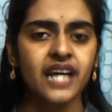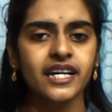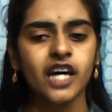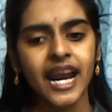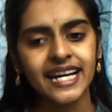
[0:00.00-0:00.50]

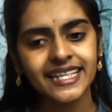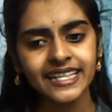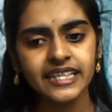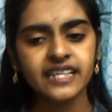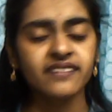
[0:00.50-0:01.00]
Now
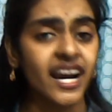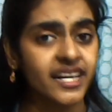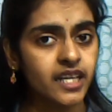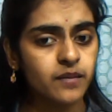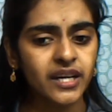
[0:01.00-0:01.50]
anything
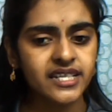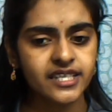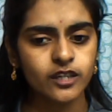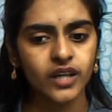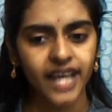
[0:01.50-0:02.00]
divided by
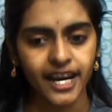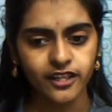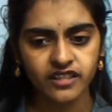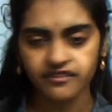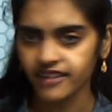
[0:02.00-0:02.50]
0, can
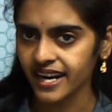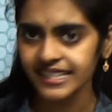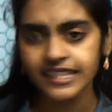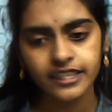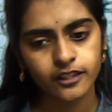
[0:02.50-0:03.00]
you define
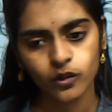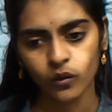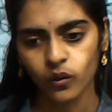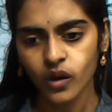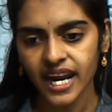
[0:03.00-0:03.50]
it? No.